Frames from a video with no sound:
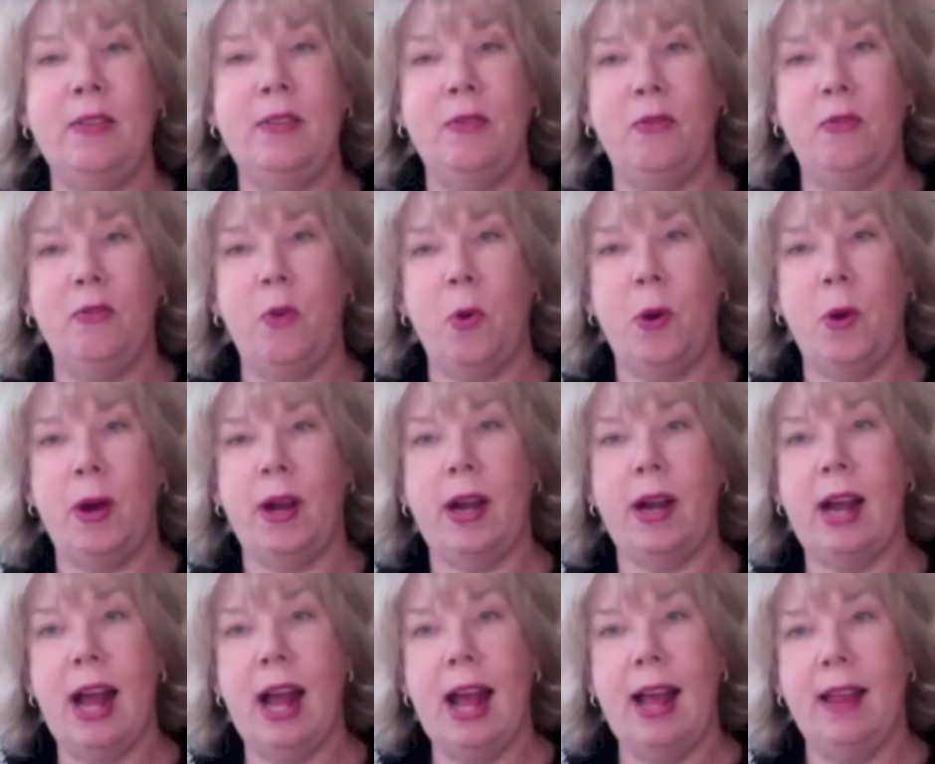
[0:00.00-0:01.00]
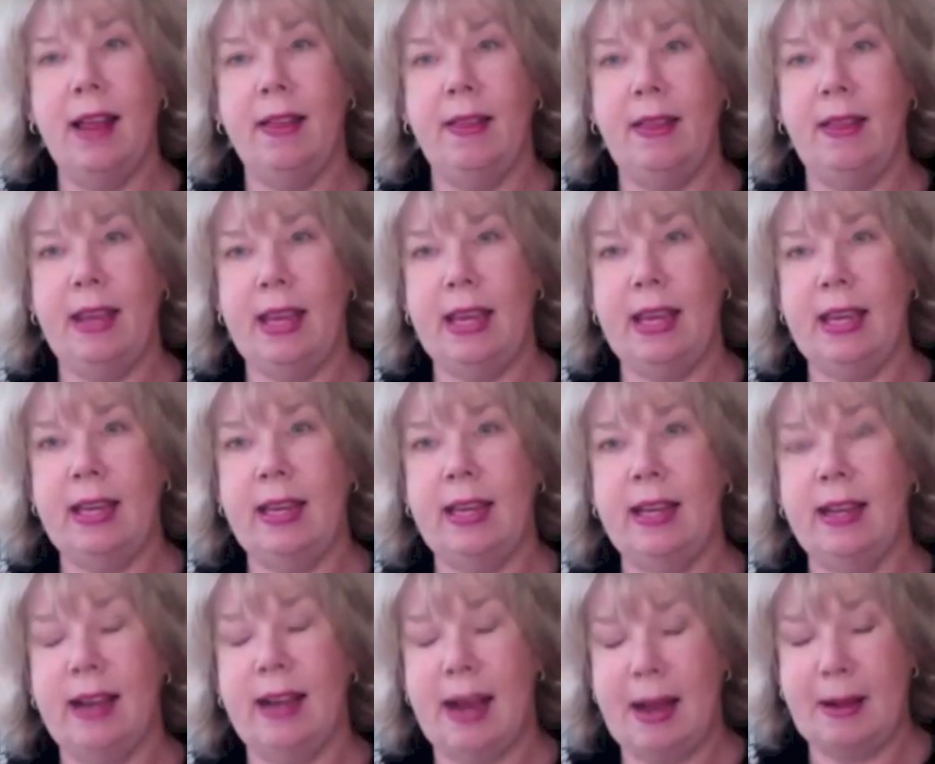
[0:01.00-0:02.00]
for the
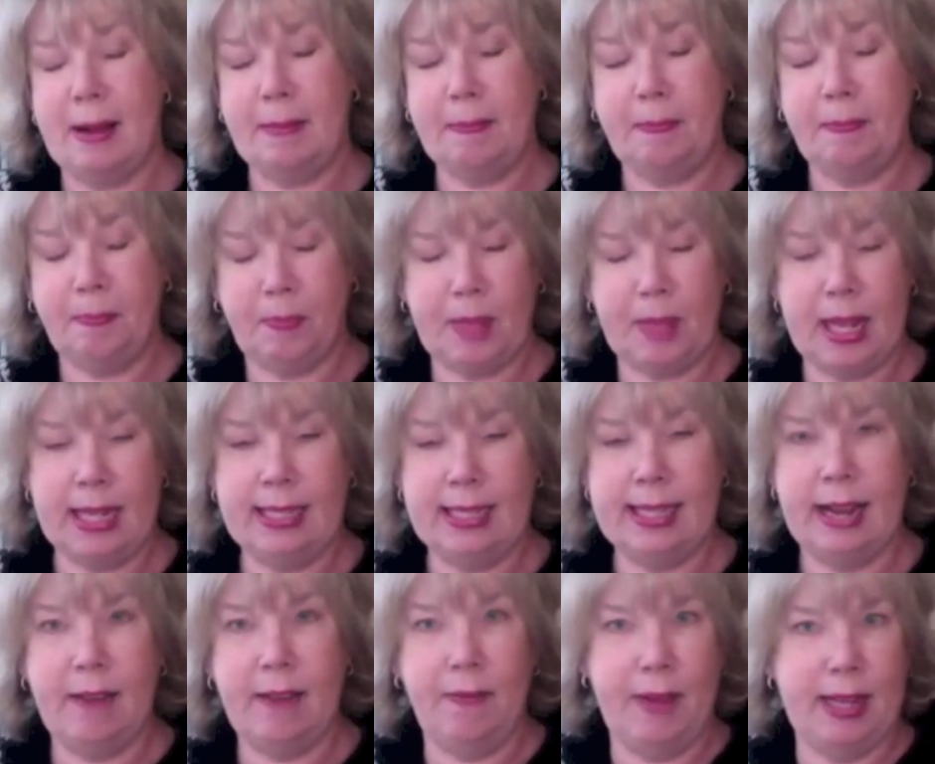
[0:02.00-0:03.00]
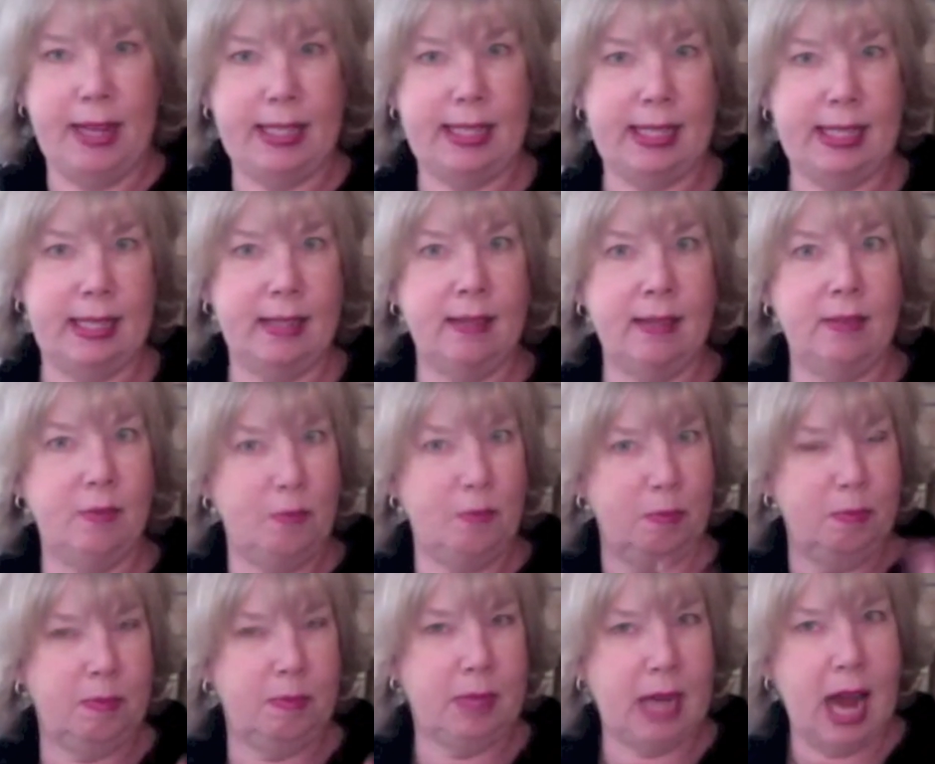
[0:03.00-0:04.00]
inside facing
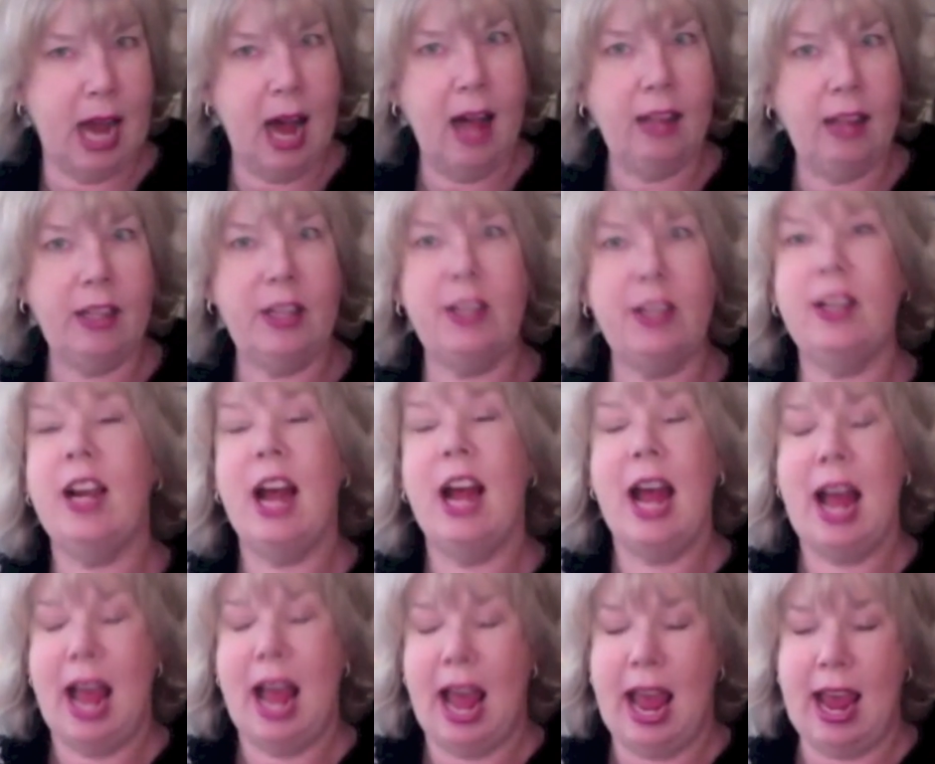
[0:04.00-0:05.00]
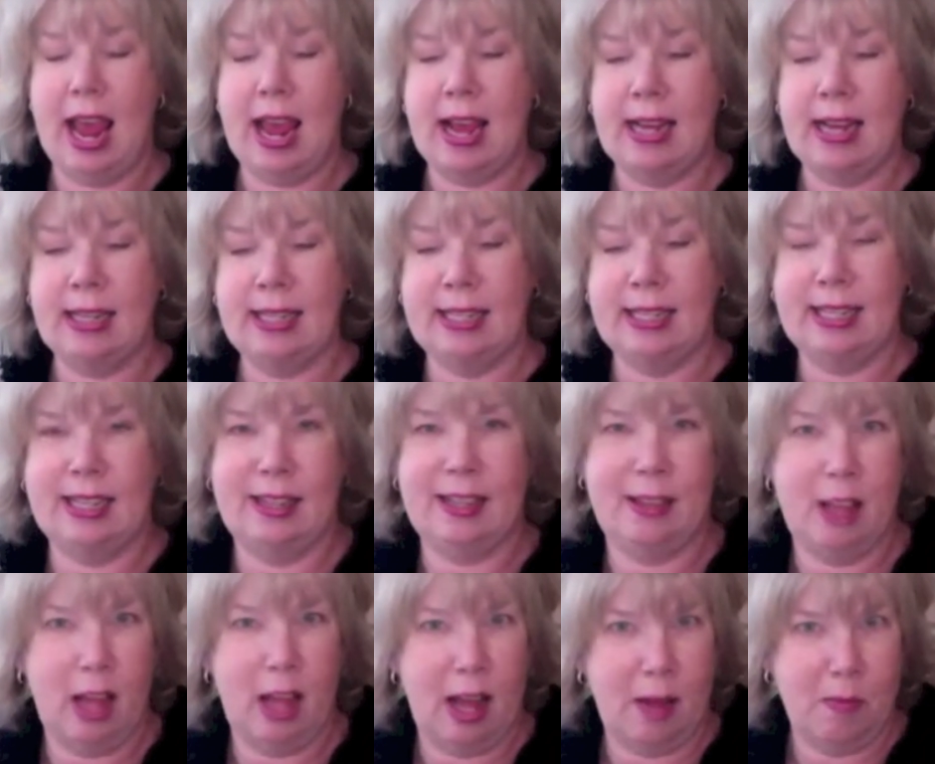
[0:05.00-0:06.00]
collar and
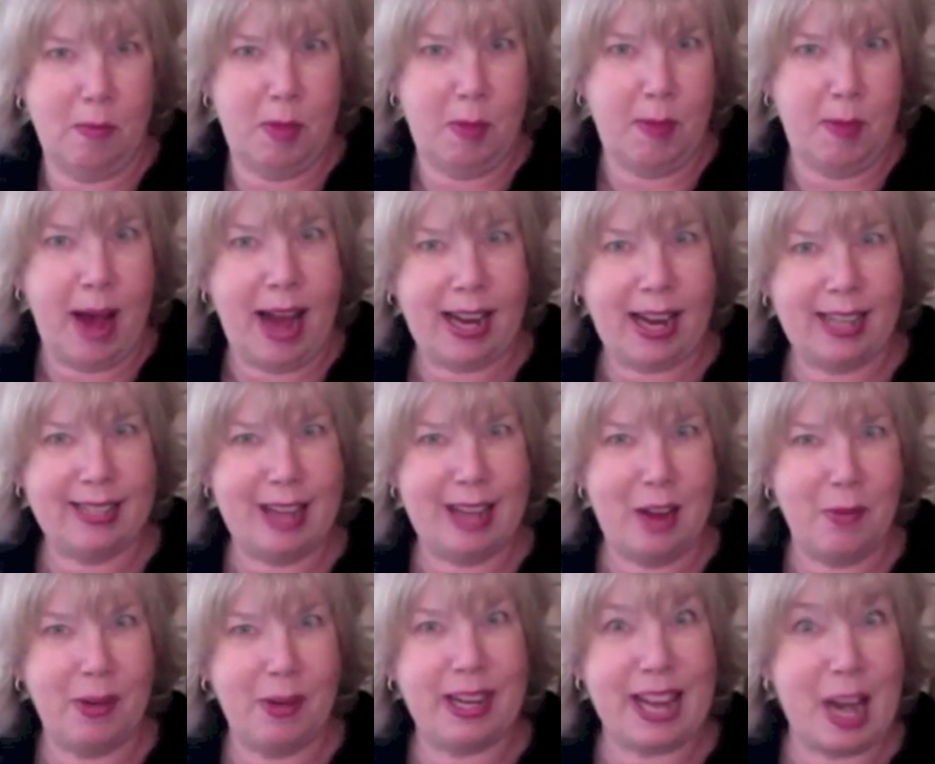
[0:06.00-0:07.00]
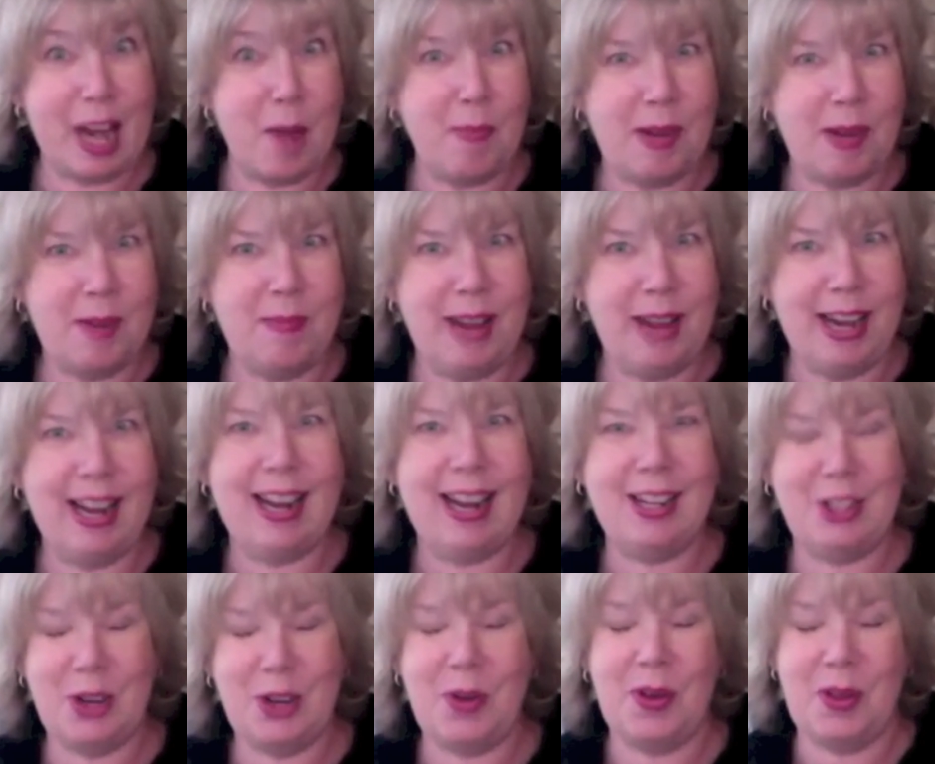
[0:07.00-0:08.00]
the pockets. I will get up in a minute
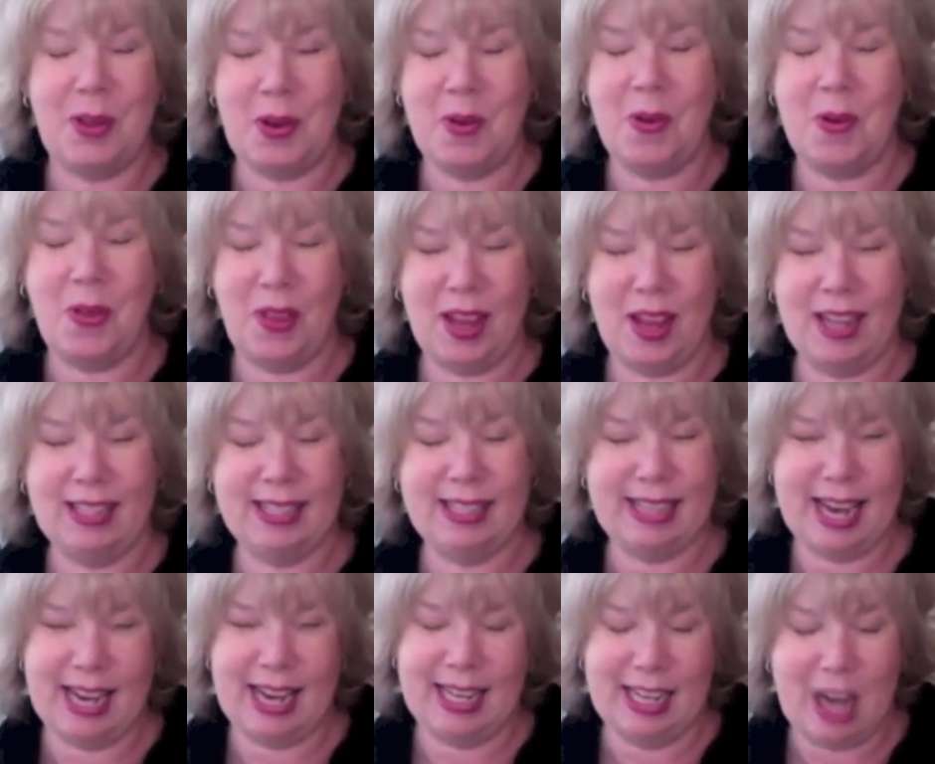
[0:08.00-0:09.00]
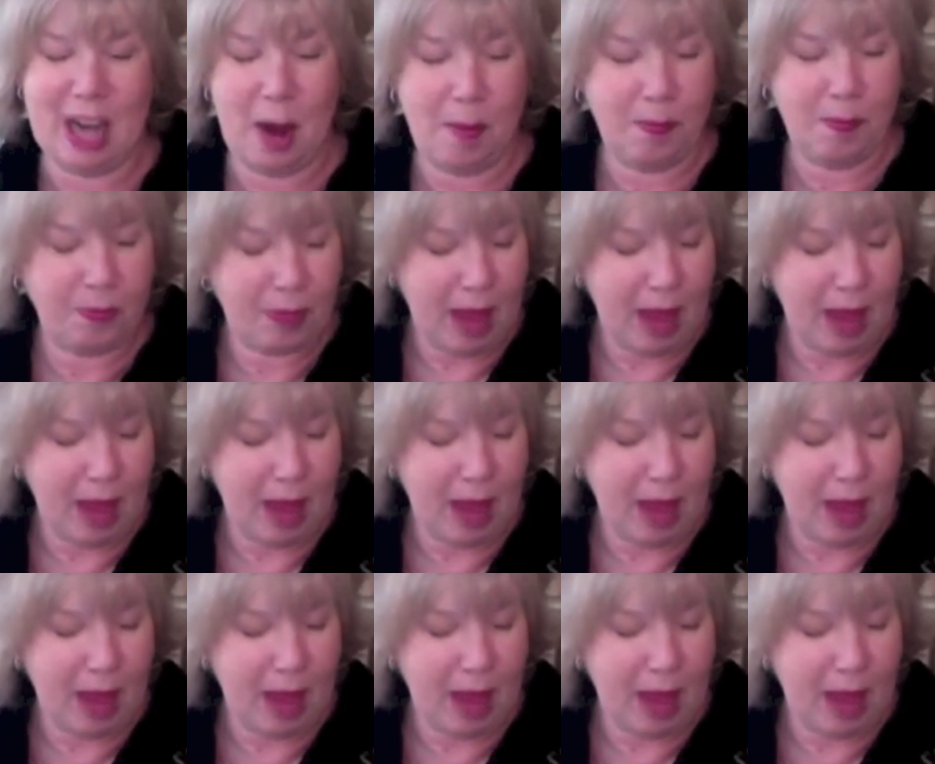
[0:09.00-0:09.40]
and show you the whole thing standing up.